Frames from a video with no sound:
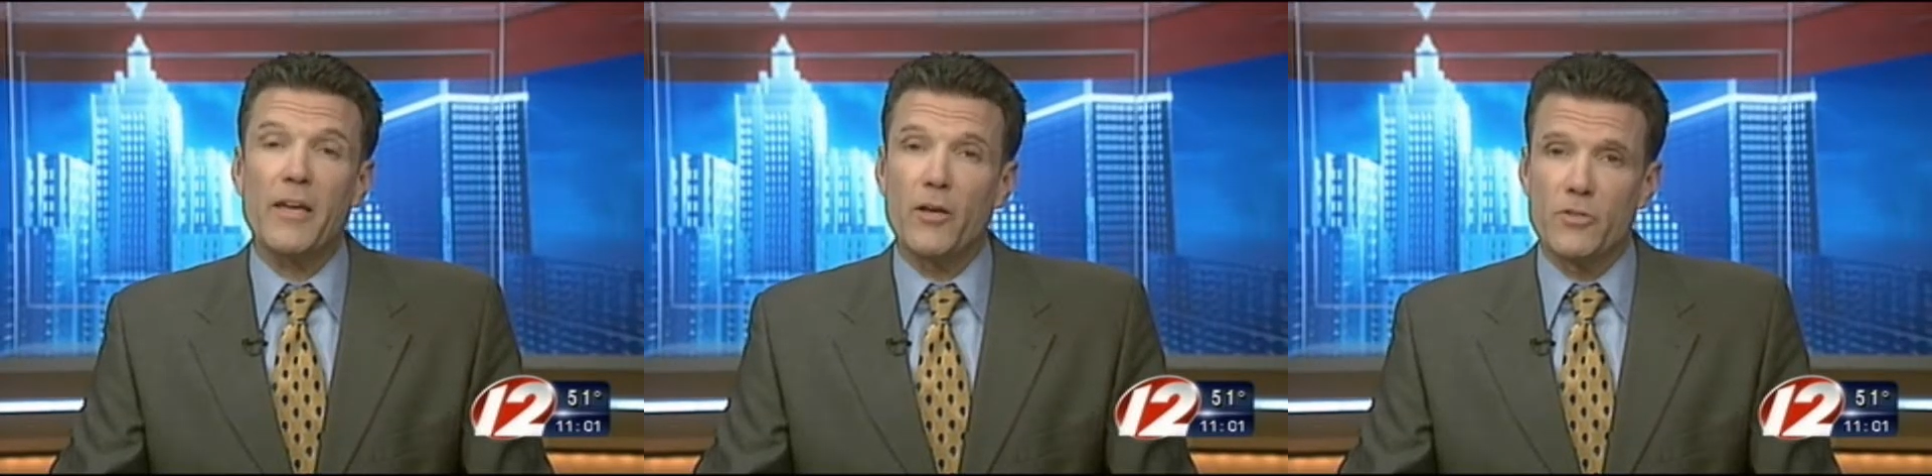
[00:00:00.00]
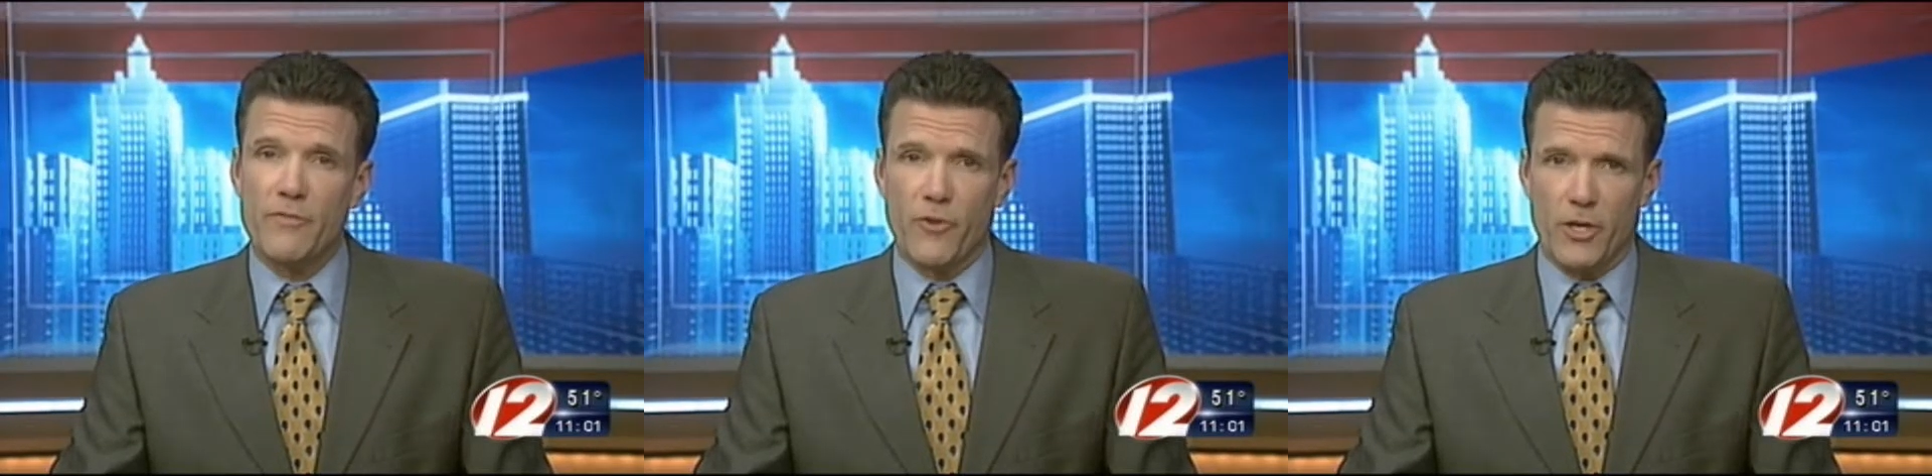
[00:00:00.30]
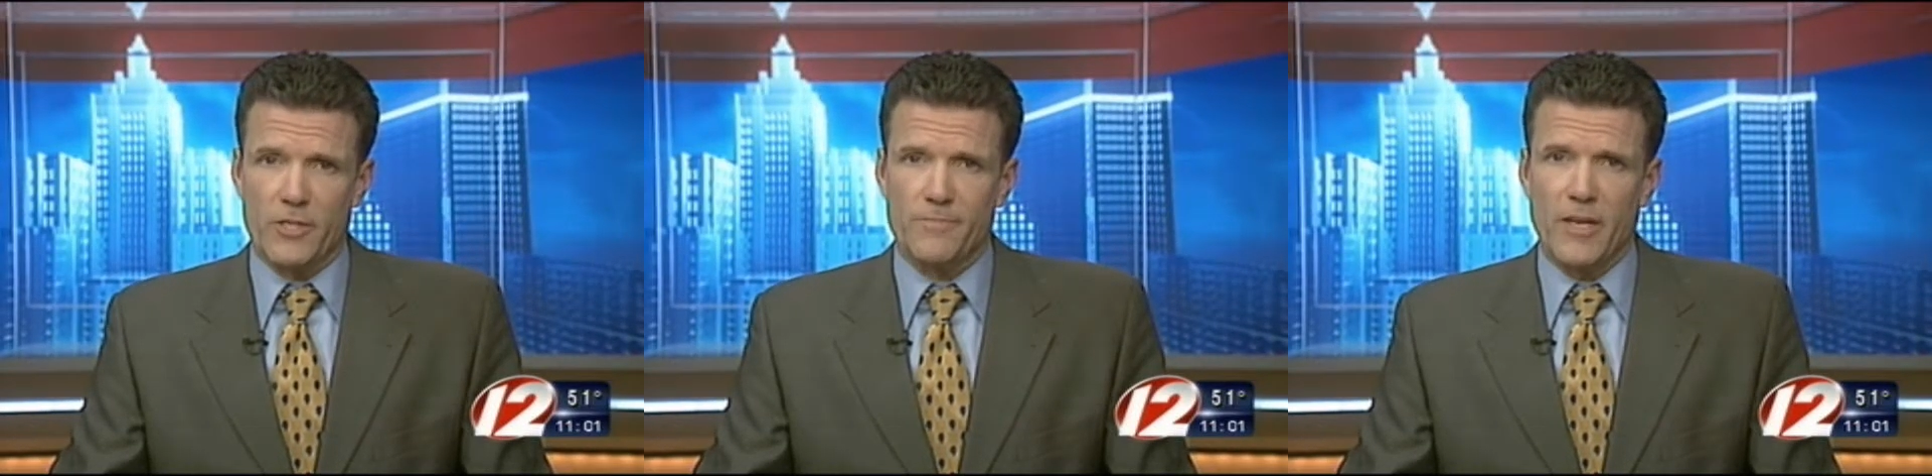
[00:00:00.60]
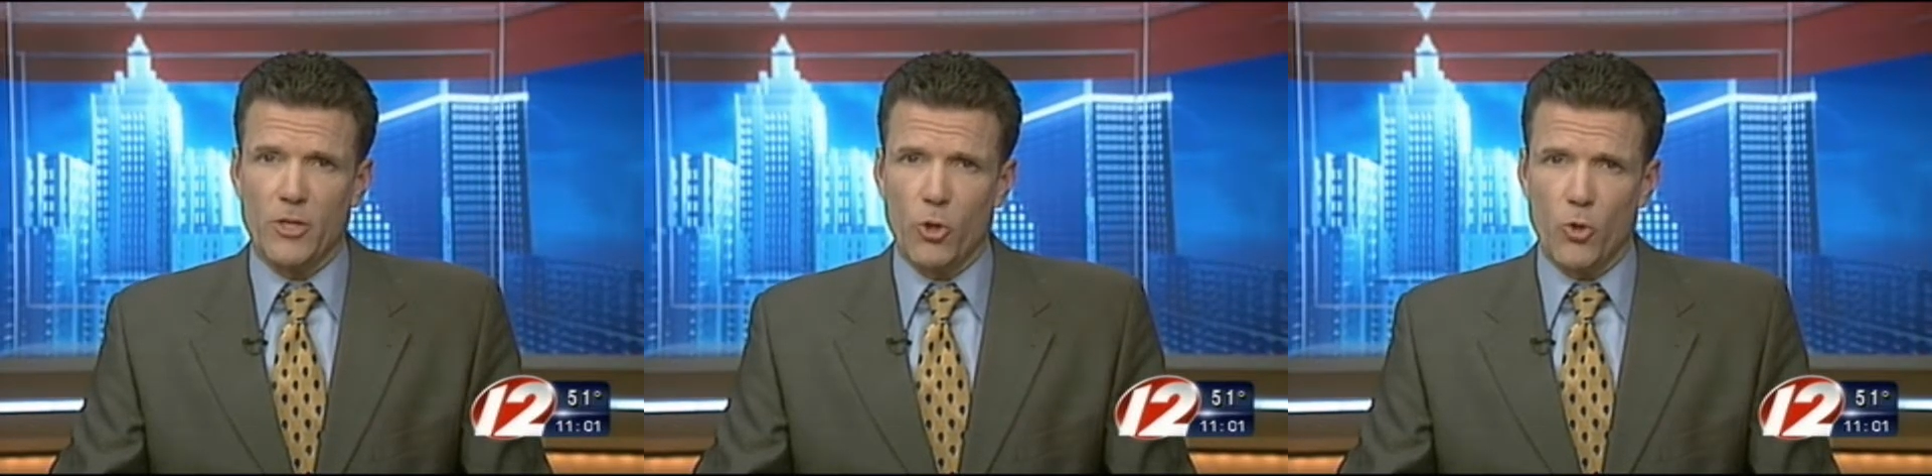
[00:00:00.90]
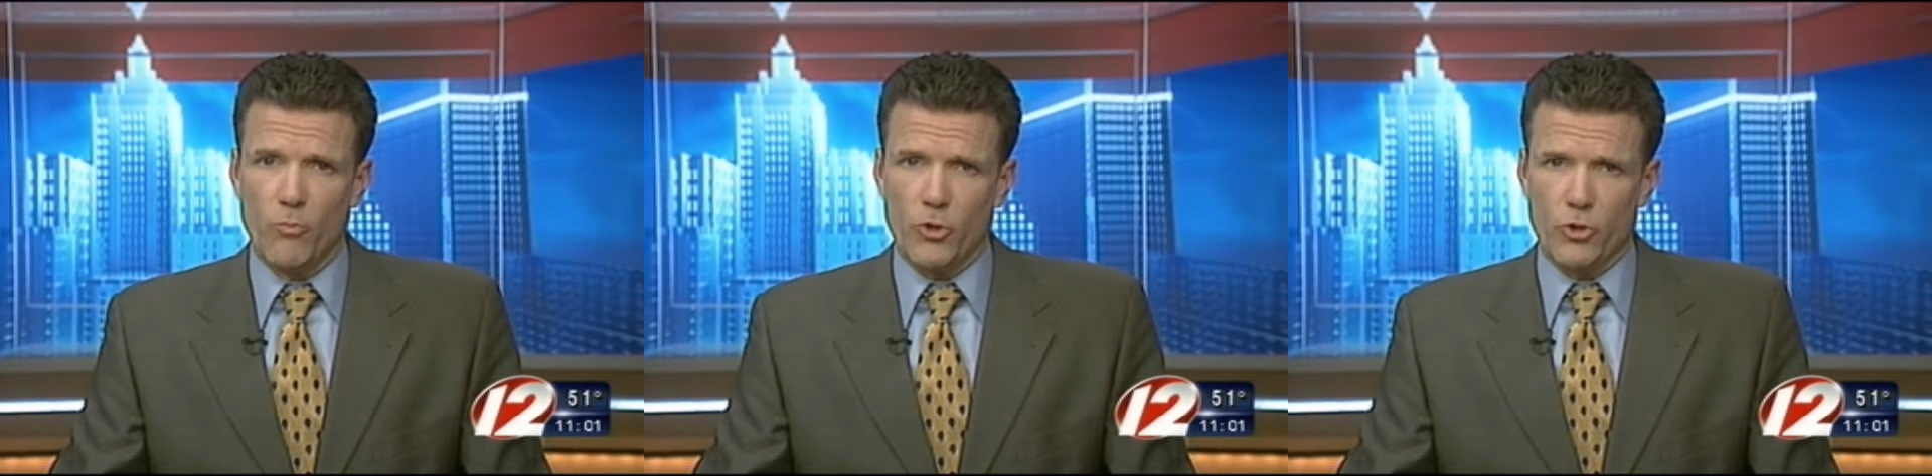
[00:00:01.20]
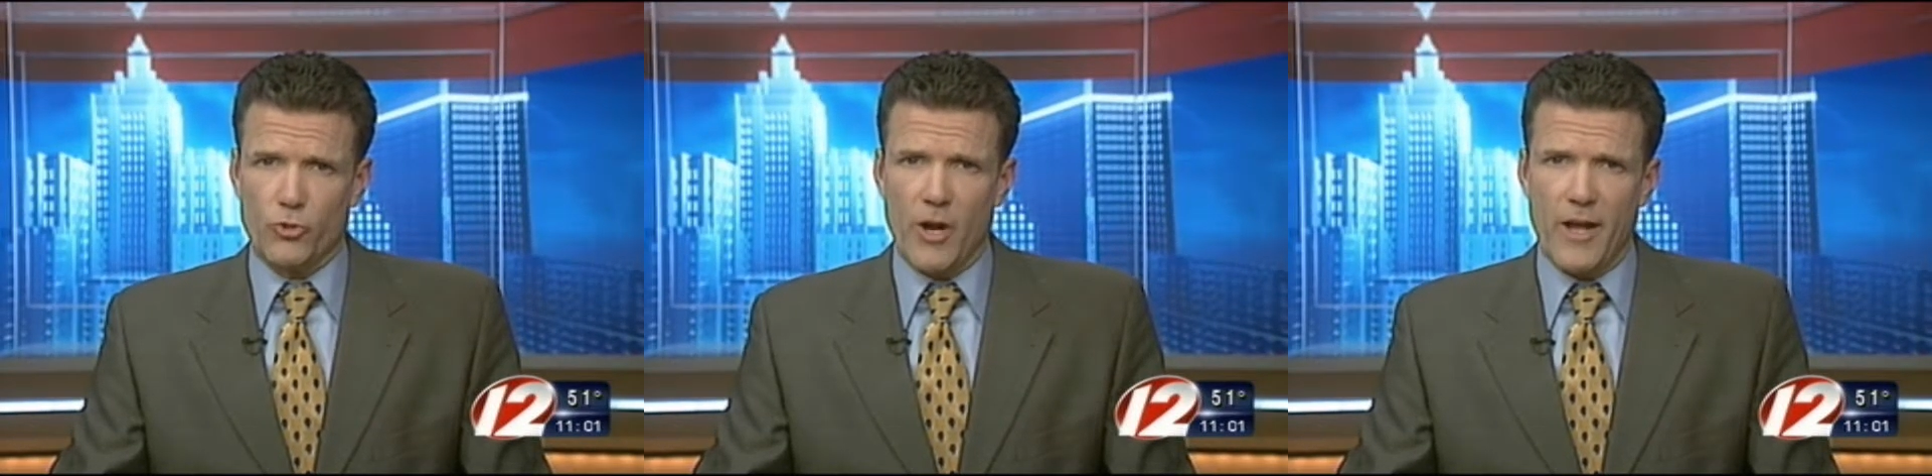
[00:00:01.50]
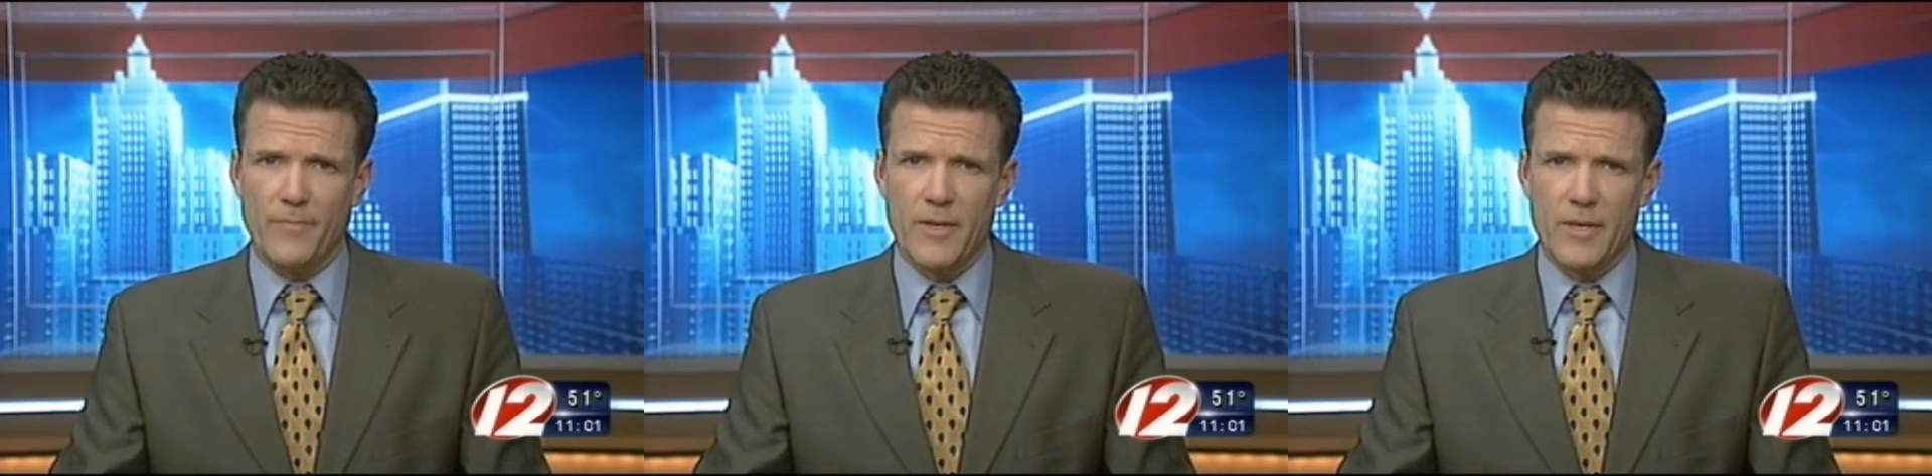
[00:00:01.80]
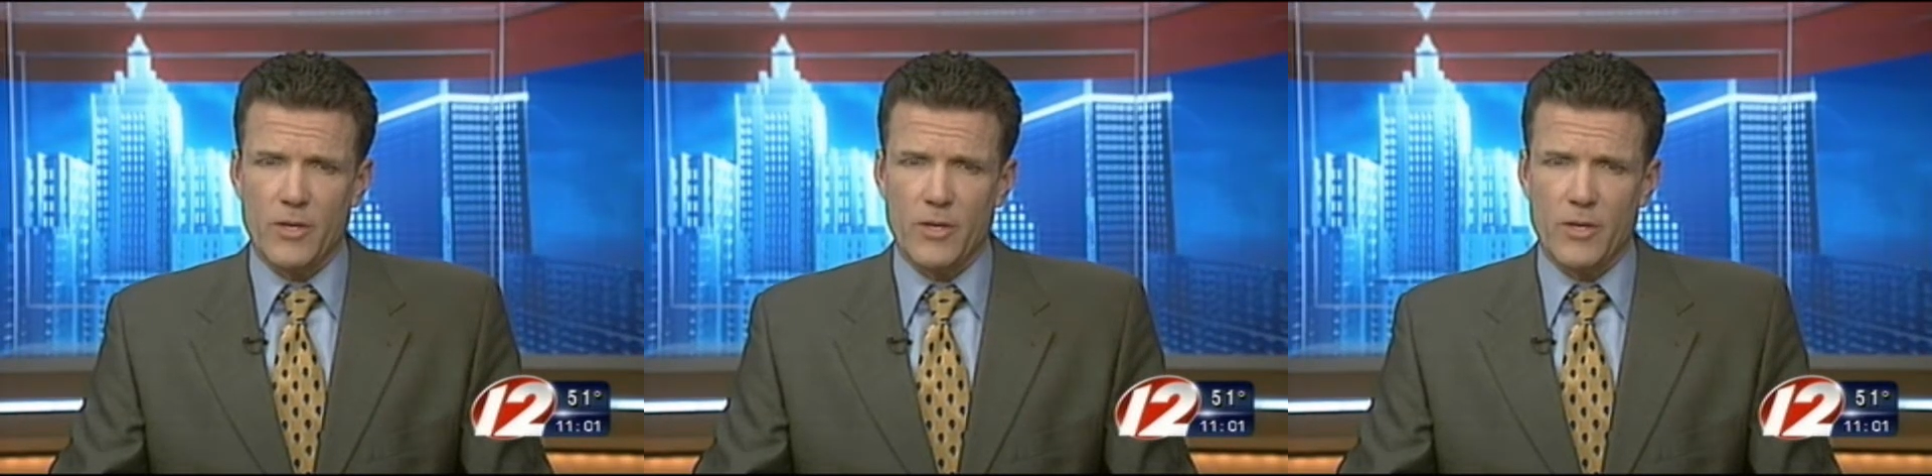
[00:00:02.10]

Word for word: a guilty verdict in a local murder trial.